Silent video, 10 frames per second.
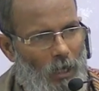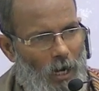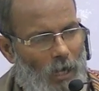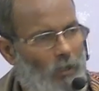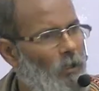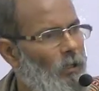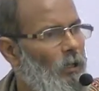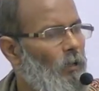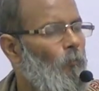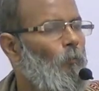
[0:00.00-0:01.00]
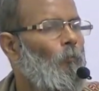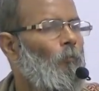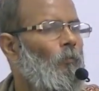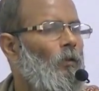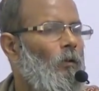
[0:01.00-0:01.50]
the anterior
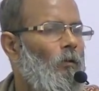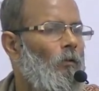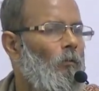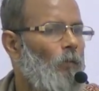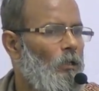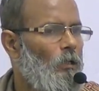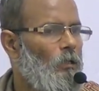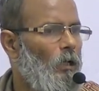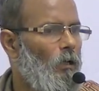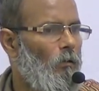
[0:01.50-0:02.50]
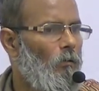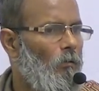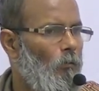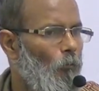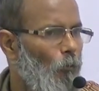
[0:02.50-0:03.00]
muscles
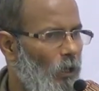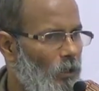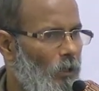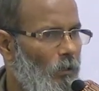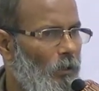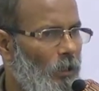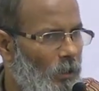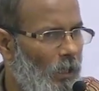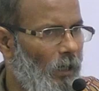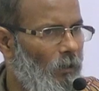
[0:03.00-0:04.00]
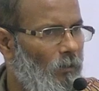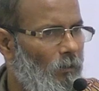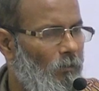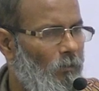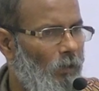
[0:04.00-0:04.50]
are working intact.
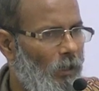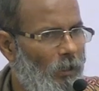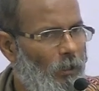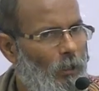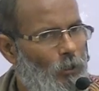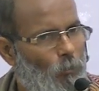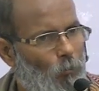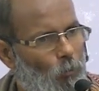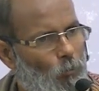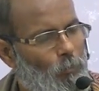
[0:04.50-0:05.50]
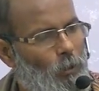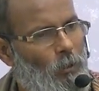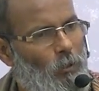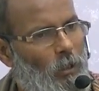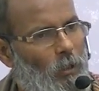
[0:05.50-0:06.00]
And in case of common
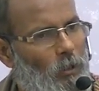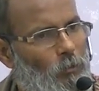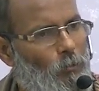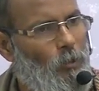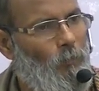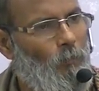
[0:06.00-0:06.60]
peroneal injury,